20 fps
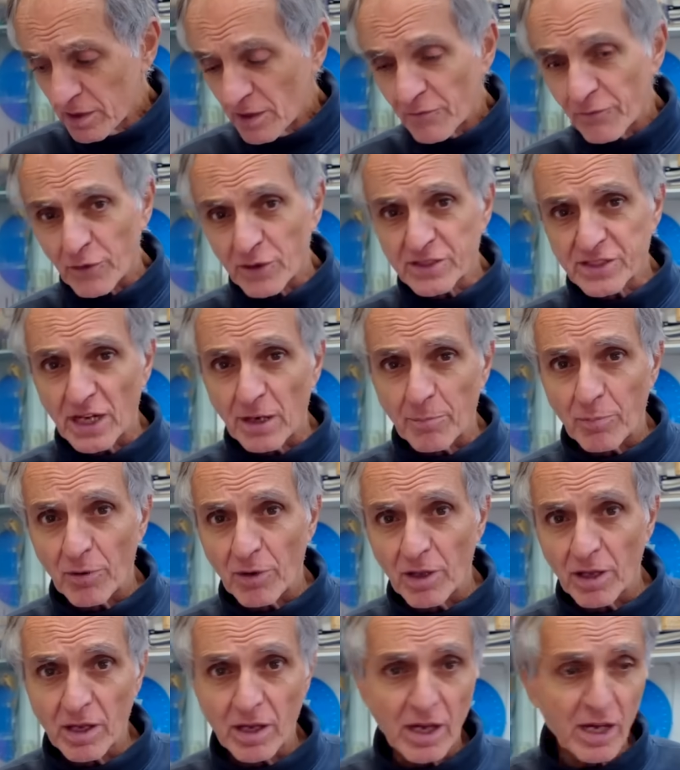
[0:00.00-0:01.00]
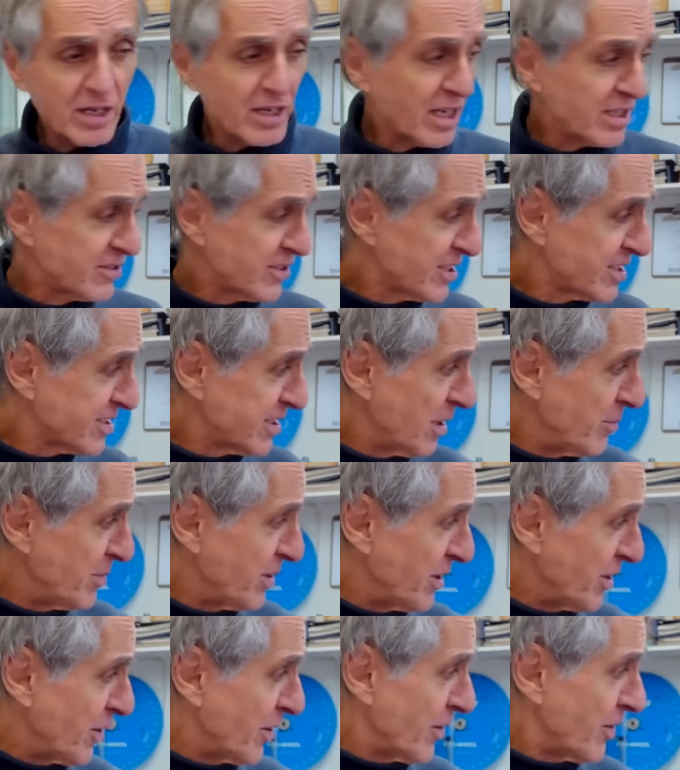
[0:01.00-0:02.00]
For example, I got this
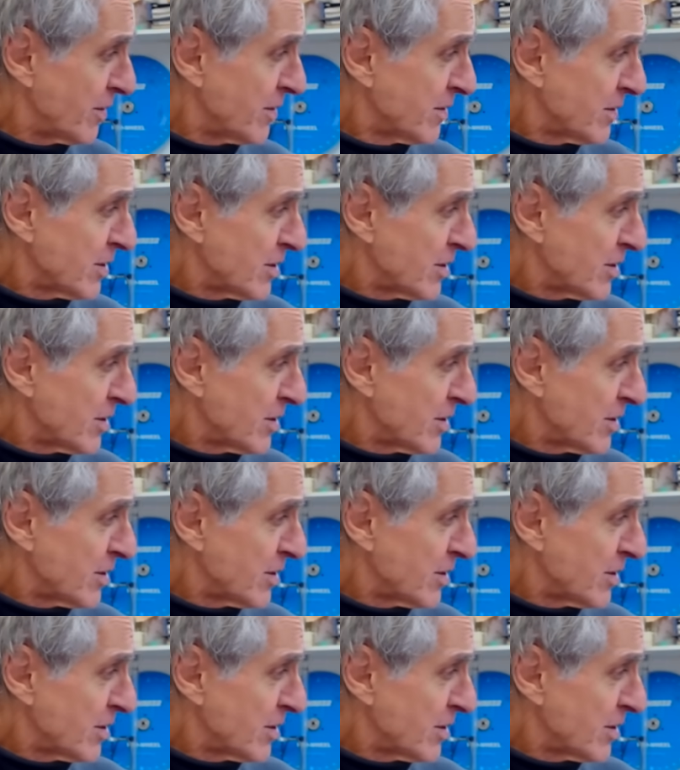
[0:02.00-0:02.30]
Hemi here.